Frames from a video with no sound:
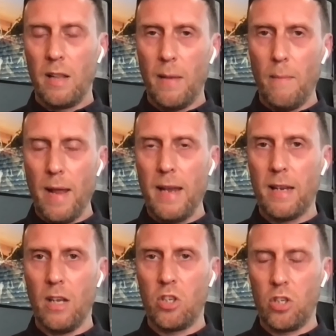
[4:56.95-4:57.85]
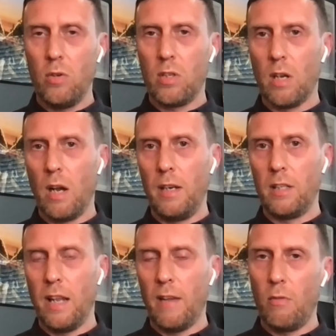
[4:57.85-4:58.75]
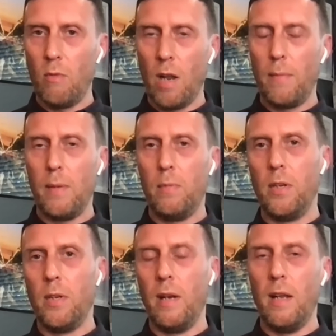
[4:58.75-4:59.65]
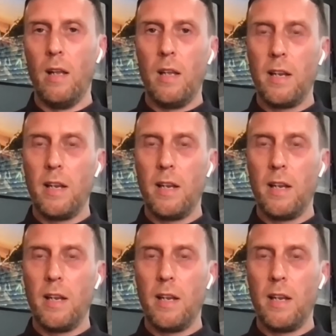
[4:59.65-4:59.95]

They make astute signings and they have the right people doing it.